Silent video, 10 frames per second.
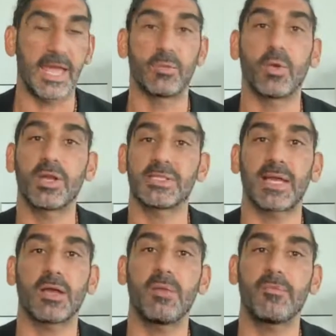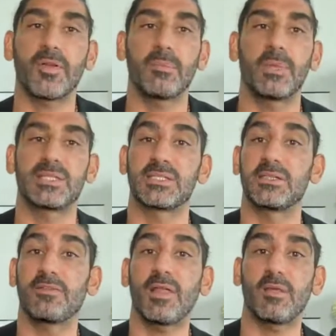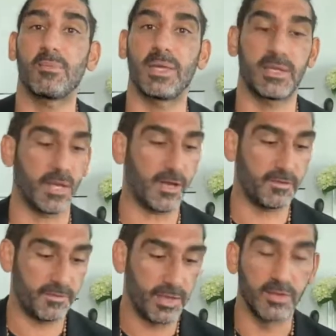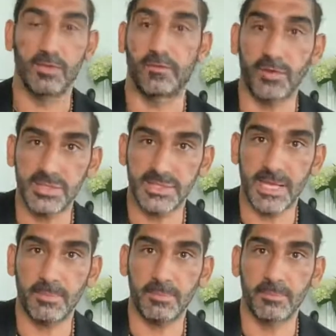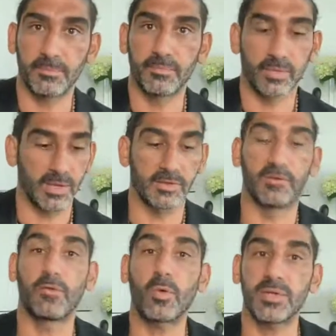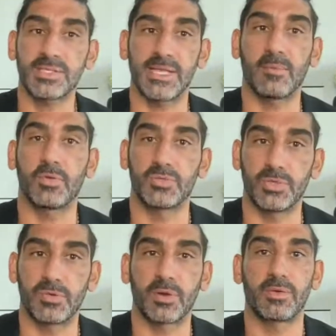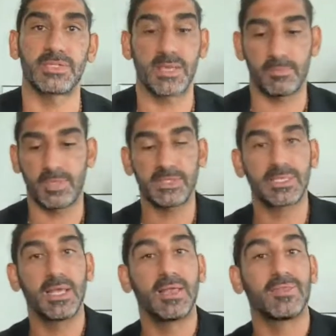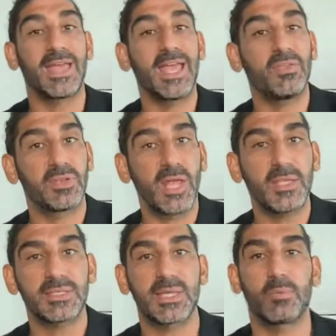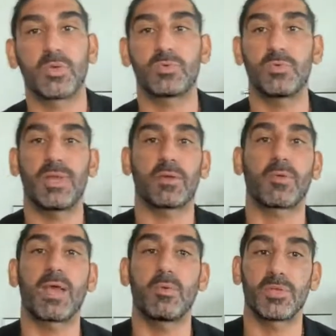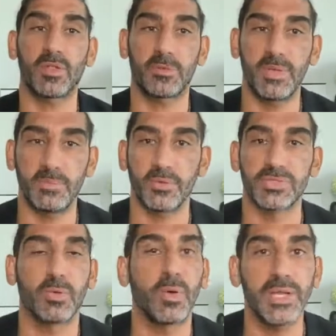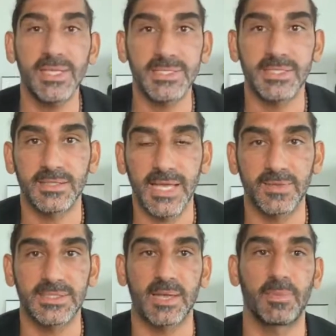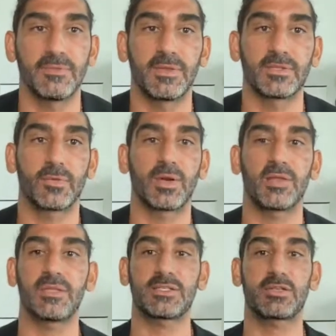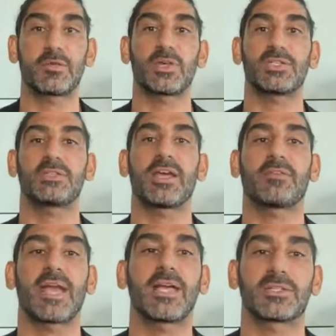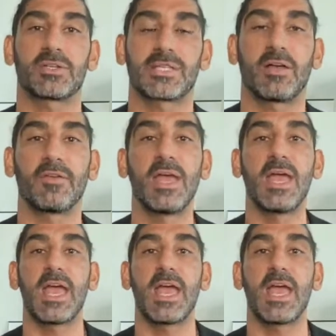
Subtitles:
And where does that come from? It's a development of the first step, the fourth step, which we do our resentments, the eighth and ninth step, which we make right with other people. So what is the 10th step inventory? And these are the questions you have to ask yourself.